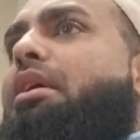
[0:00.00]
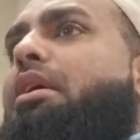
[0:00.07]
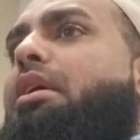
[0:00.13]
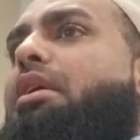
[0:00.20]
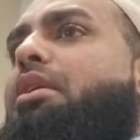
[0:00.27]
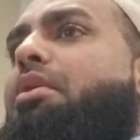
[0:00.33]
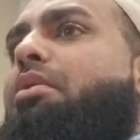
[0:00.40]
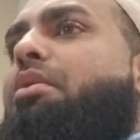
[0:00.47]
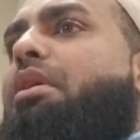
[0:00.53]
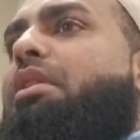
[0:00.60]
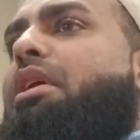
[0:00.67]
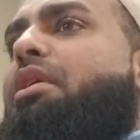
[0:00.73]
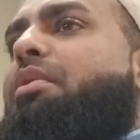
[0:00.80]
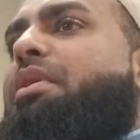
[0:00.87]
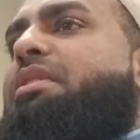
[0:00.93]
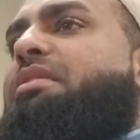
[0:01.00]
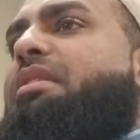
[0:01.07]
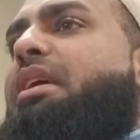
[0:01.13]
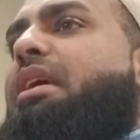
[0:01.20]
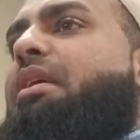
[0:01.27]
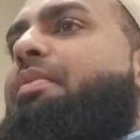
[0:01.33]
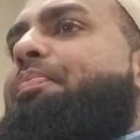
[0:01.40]
You know, they always
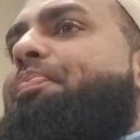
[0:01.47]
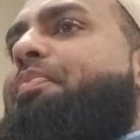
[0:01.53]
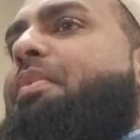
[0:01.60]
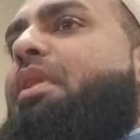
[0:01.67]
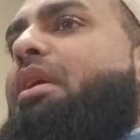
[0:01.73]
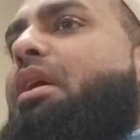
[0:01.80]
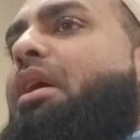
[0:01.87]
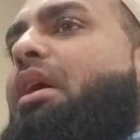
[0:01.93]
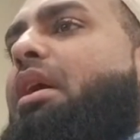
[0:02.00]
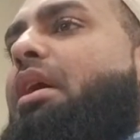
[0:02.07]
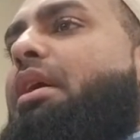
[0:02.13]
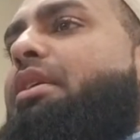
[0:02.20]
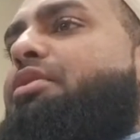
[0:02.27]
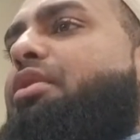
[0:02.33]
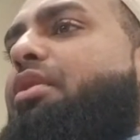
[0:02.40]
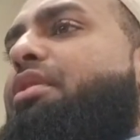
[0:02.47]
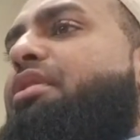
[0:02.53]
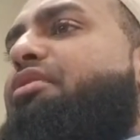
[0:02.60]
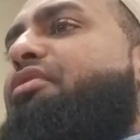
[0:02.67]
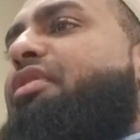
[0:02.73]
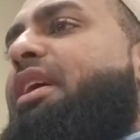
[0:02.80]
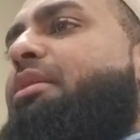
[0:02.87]
say it's all in
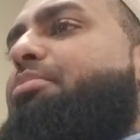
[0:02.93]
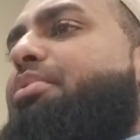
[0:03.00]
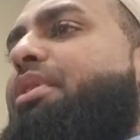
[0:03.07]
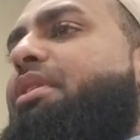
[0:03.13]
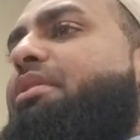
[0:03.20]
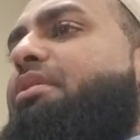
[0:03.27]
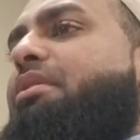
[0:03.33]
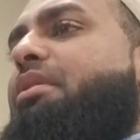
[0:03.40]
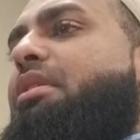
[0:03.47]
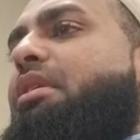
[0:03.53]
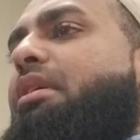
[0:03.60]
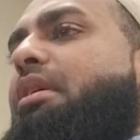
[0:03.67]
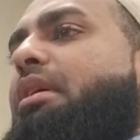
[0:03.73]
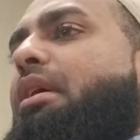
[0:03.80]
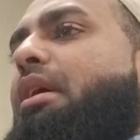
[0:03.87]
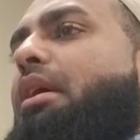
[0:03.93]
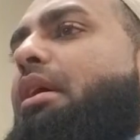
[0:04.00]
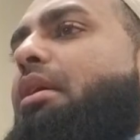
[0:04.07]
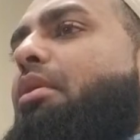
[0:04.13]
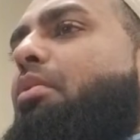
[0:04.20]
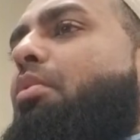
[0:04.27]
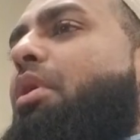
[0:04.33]
the fine print.
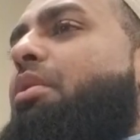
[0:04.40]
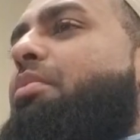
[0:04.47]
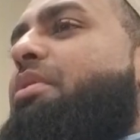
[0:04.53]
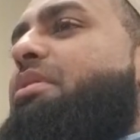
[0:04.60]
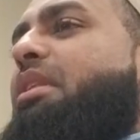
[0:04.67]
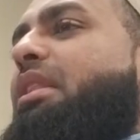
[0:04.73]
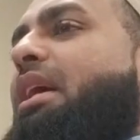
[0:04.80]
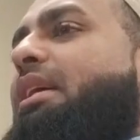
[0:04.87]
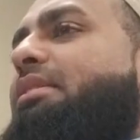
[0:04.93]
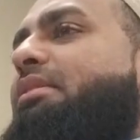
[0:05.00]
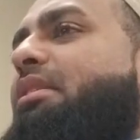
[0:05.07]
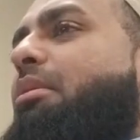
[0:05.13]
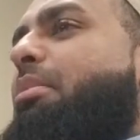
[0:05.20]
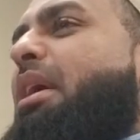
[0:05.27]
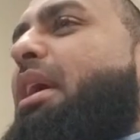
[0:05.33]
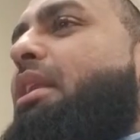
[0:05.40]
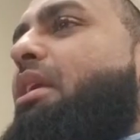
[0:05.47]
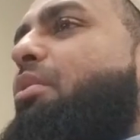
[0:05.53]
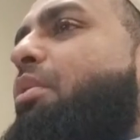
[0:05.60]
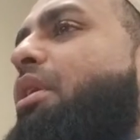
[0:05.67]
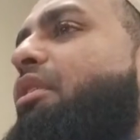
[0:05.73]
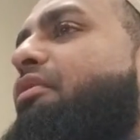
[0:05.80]
When was the last time
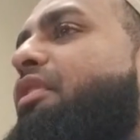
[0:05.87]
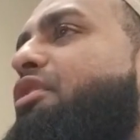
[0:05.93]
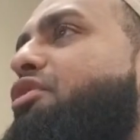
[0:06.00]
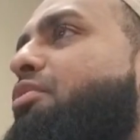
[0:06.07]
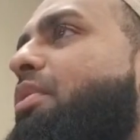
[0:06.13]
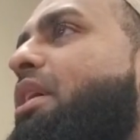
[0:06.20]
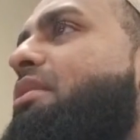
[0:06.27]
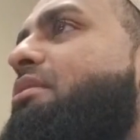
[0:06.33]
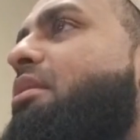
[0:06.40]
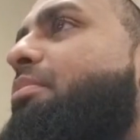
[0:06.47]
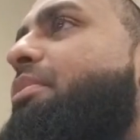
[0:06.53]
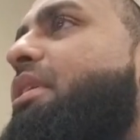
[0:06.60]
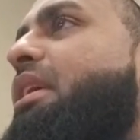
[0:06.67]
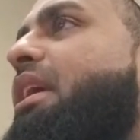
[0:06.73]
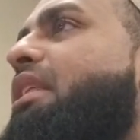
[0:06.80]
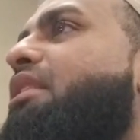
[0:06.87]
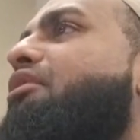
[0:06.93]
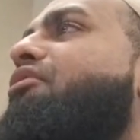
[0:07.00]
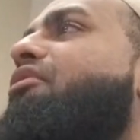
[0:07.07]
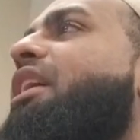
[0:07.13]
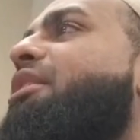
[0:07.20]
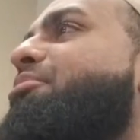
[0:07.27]
any one of us read something in the
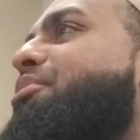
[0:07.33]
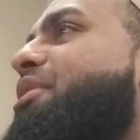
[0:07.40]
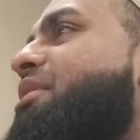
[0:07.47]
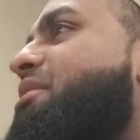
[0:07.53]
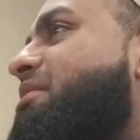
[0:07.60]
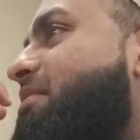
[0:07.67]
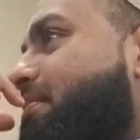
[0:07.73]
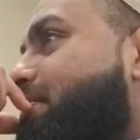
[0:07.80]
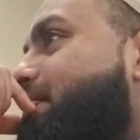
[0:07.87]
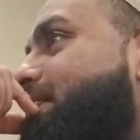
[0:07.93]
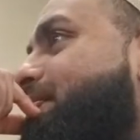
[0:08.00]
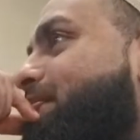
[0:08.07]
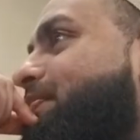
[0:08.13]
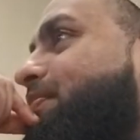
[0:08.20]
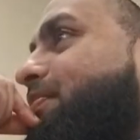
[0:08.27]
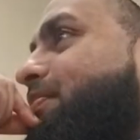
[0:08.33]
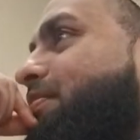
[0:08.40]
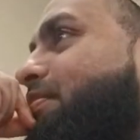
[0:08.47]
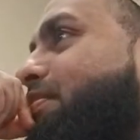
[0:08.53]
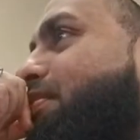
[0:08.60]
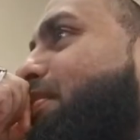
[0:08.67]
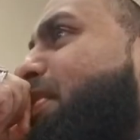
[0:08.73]
fine print?
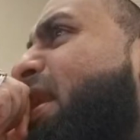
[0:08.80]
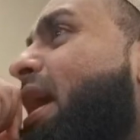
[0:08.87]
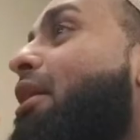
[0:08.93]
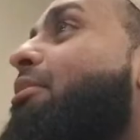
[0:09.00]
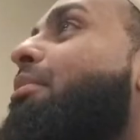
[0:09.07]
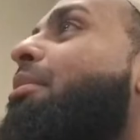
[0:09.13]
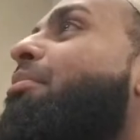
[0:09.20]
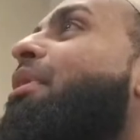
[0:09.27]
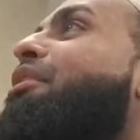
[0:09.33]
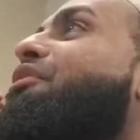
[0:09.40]
I remember my